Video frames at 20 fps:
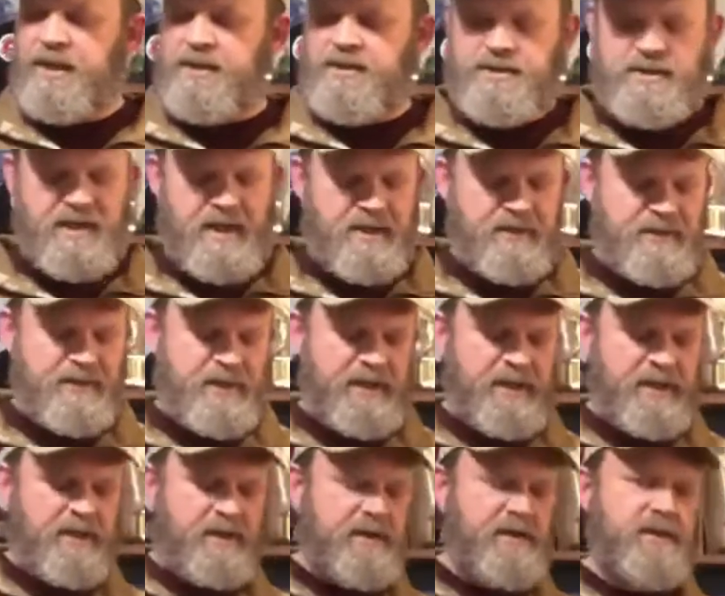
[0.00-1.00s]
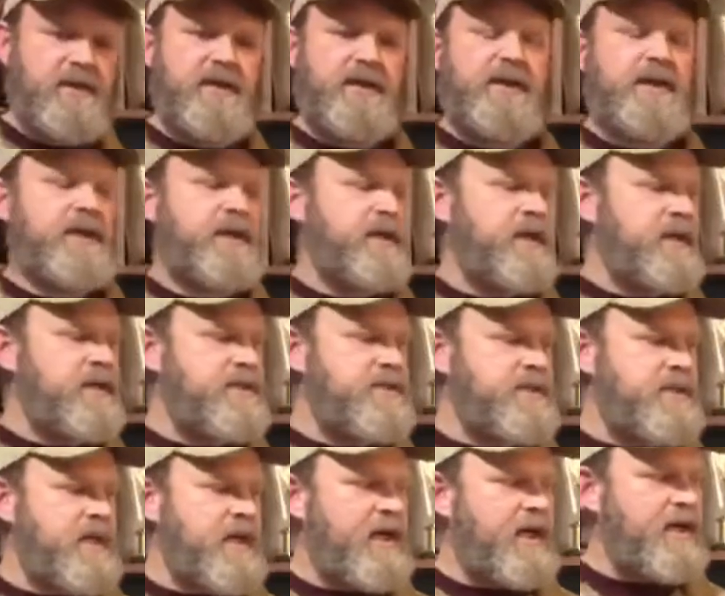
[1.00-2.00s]
Second thing,
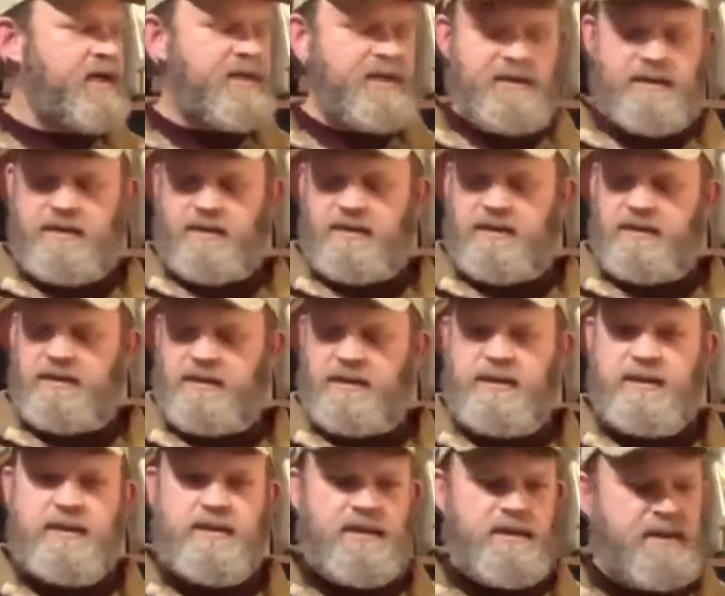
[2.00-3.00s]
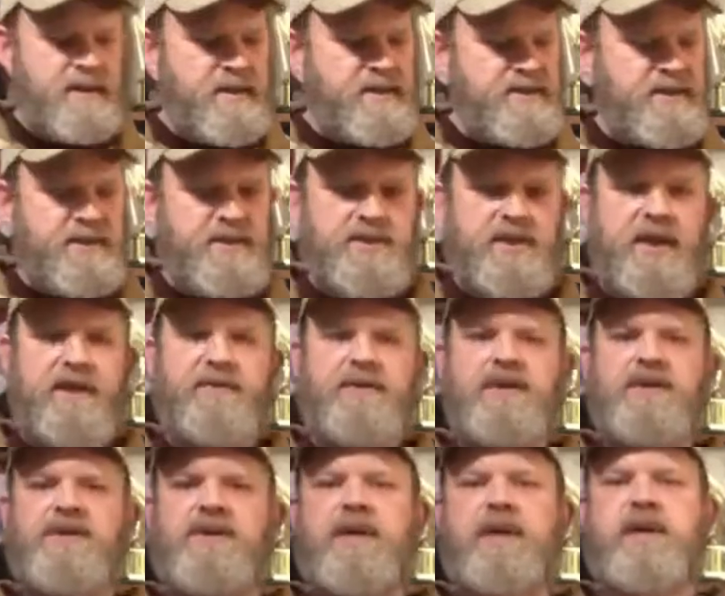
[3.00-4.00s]
inside is this safety
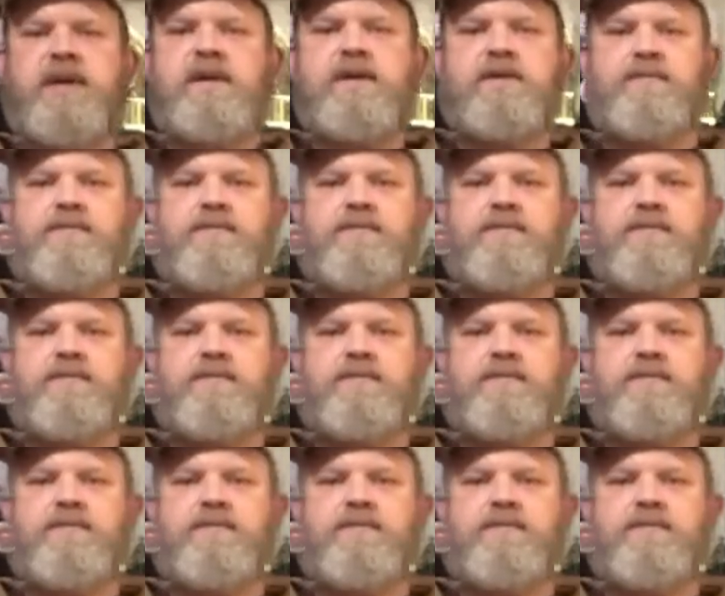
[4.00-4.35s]
stick.